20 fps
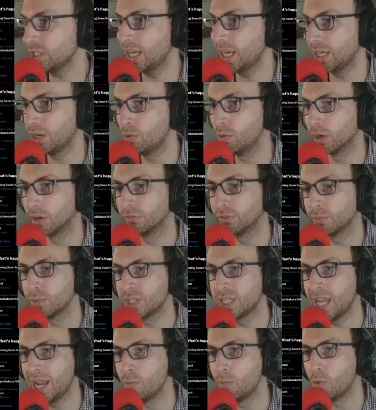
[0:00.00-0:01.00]
getting word from
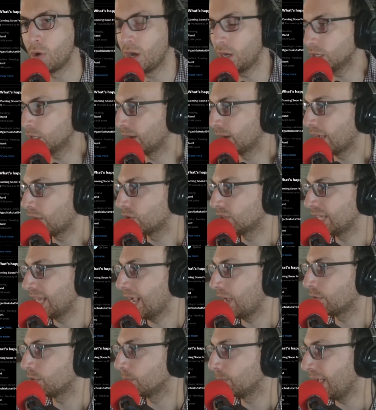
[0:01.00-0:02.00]
Sam Walker out on the
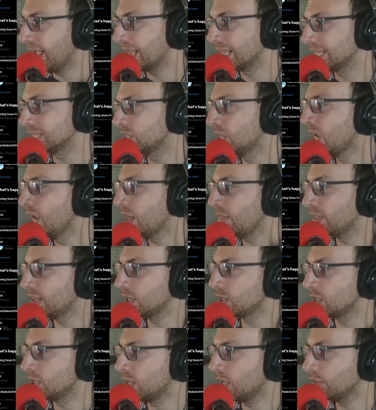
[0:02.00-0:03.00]
Outer Banks that
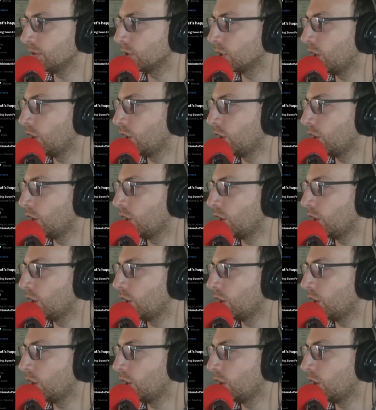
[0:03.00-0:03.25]
another